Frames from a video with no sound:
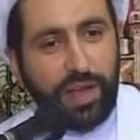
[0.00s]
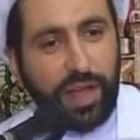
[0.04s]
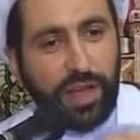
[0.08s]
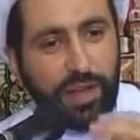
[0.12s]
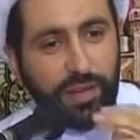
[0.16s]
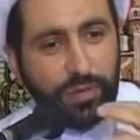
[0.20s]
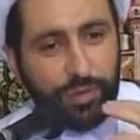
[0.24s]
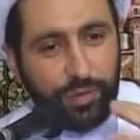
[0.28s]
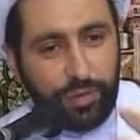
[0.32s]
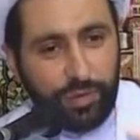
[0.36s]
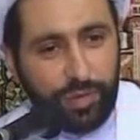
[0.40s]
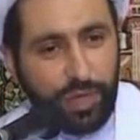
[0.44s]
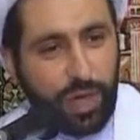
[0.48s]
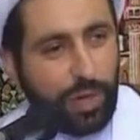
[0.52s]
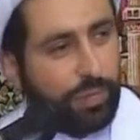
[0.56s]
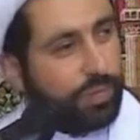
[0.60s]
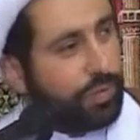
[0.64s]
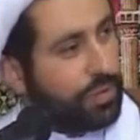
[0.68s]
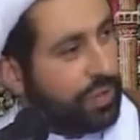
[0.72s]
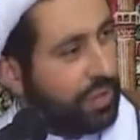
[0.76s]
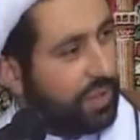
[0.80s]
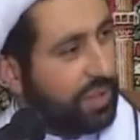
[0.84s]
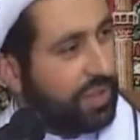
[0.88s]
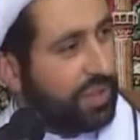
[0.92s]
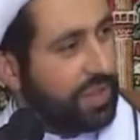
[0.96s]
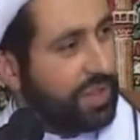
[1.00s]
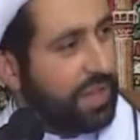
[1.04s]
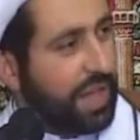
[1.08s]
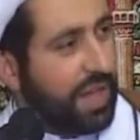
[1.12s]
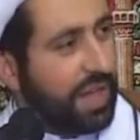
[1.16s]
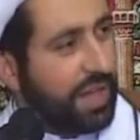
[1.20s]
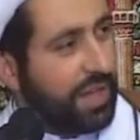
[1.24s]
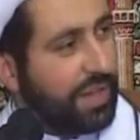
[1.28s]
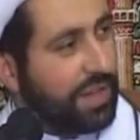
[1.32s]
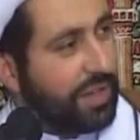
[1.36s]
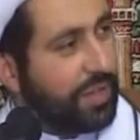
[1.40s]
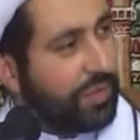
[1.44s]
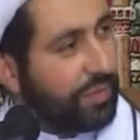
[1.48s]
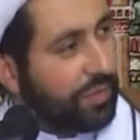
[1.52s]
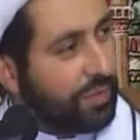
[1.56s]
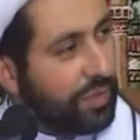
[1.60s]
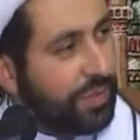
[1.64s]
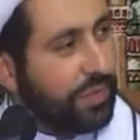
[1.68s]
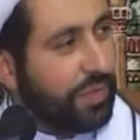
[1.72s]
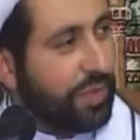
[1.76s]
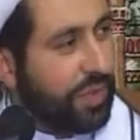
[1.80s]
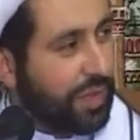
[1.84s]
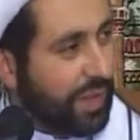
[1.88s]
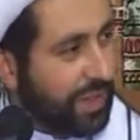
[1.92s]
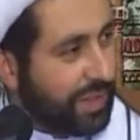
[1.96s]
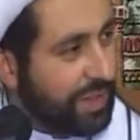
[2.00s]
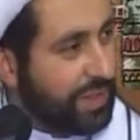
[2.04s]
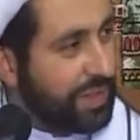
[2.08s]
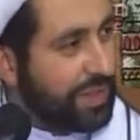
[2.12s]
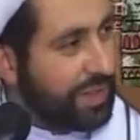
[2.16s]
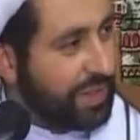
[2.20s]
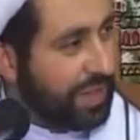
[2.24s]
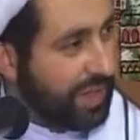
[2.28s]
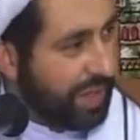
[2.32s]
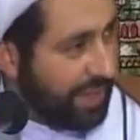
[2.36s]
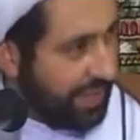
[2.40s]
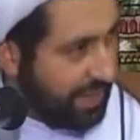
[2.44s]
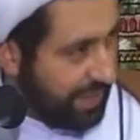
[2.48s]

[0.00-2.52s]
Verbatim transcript: and corruptions and, you know, difficulties.